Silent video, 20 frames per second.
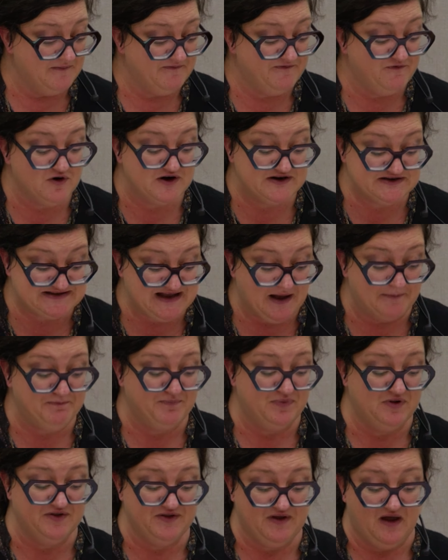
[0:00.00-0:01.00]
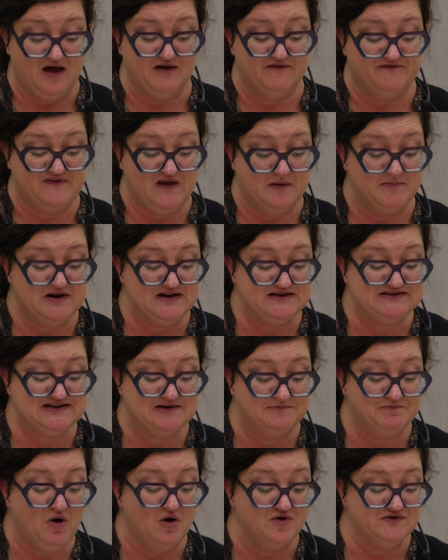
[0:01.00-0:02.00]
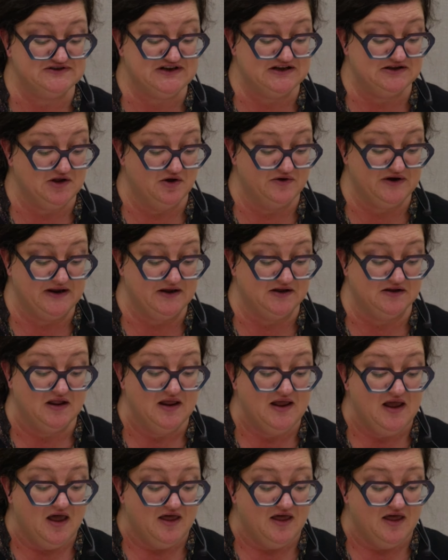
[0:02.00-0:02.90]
for example, of feminist and post-colonial